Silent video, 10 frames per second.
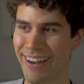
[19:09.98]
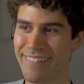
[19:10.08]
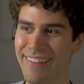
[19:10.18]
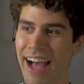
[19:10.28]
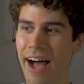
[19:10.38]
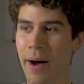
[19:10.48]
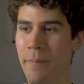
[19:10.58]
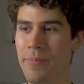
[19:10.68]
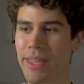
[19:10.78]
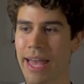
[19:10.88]

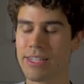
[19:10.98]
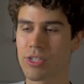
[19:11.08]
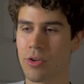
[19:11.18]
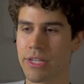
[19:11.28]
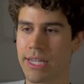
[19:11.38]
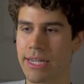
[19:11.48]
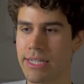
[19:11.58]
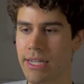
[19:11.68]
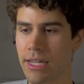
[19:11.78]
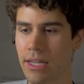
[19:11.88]
Um, and so this
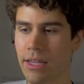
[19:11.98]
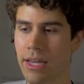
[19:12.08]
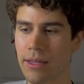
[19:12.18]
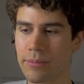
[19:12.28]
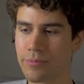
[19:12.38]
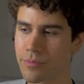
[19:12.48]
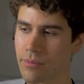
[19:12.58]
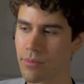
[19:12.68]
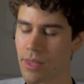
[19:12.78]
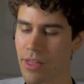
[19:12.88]
idea, like,
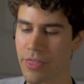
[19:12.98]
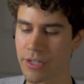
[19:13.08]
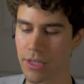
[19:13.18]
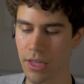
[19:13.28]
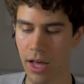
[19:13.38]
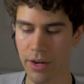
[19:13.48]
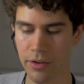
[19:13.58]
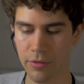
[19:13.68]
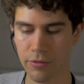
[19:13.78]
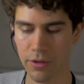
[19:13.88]
there's a lot
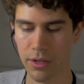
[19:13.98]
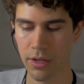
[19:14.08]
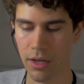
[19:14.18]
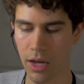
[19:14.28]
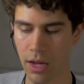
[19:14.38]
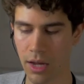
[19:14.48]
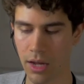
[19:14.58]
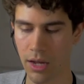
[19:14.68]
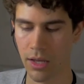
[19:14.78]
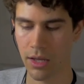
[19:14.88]
of, uh,
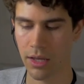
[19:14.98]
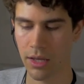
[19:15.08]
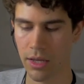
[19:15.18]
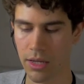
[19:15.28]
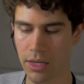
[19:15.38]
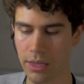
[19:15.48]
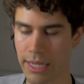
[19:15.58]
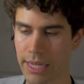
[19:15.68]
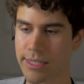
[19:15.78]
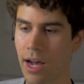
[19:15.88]
like,
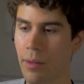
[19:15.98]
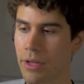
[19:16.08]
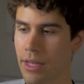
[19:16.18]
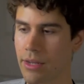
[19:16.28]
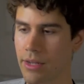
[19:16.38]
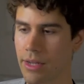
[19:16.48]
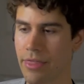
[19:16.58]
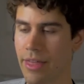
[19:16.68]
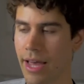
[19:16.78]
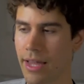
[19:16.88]
it's complicated in
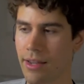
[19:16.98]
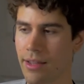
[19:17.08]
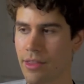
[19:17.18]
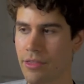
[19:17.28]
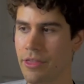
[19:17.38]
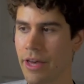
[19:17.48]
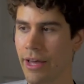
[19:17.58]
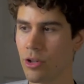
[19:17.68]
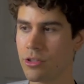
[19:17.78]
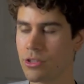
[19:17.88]
that the
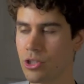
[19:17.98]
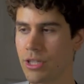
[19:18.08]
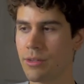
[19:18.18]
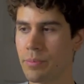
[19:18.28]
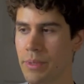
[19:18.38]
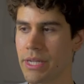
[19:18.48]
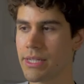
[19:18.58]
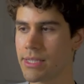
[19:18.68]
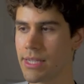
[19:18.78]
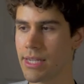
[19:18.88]

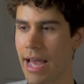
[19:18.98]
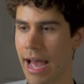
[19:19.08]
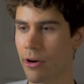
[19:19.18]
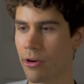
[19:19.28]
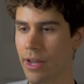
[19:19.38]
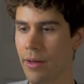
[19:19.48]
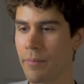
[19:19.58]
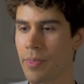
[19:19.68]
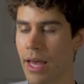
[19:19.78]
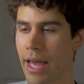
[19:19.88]
LGBT acronym
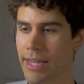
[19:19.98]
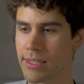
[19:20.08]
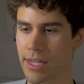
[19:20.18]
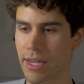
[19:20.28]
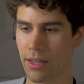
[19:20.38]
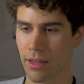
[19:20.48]
is like